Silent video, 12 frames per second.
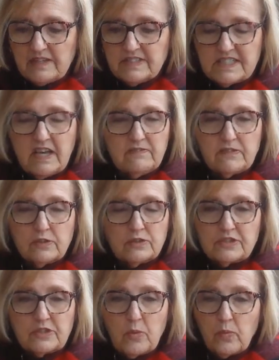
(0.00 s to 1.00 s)

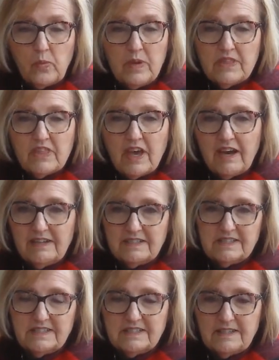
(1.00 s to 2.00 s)
suffers with
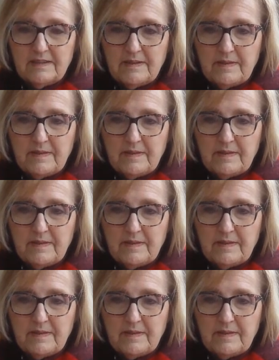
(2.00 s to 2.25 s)
us,